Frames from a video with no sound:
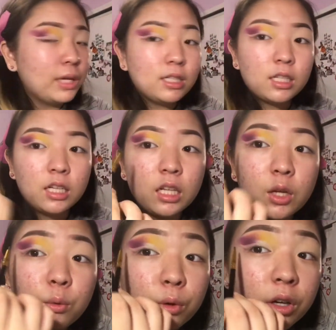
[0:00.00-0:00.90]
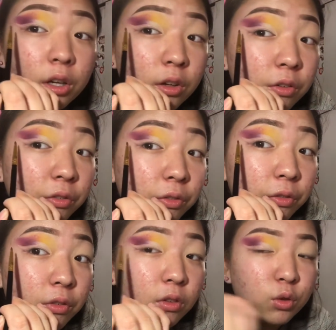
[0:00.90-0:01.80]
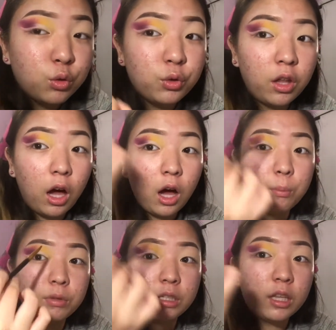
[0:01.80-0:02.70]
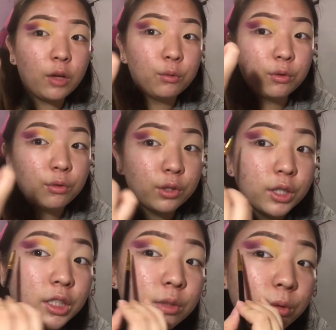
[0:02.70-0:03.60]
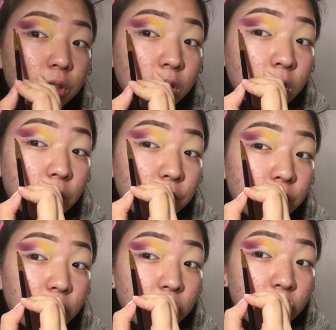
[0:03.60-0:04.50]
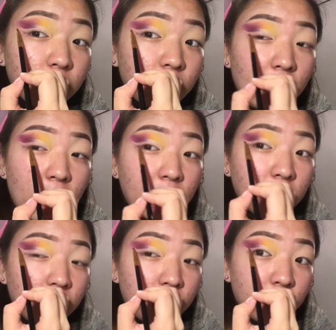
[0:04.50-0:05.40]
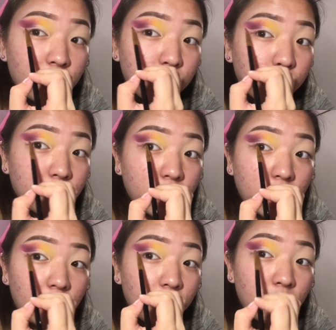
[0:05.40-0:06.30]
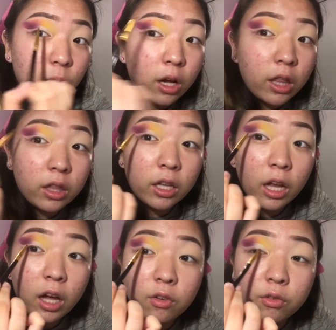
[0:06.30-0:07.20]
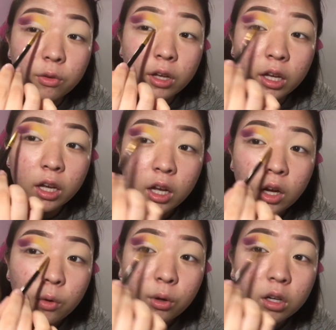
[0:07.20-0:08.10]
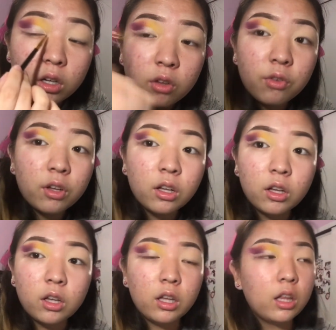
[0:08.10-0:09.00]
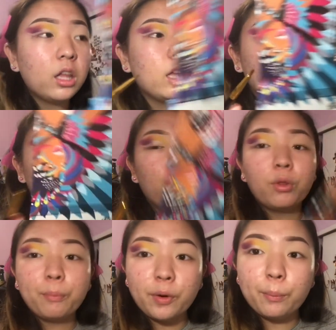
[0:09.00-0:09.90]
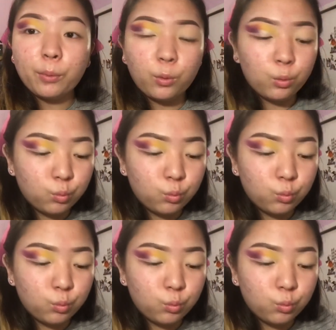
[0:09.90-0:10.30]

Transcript: basically we're gonna do the opposite, like reverse. We're gonna fill the line here with yellow, and then halfway we're gonna fill it in with purple.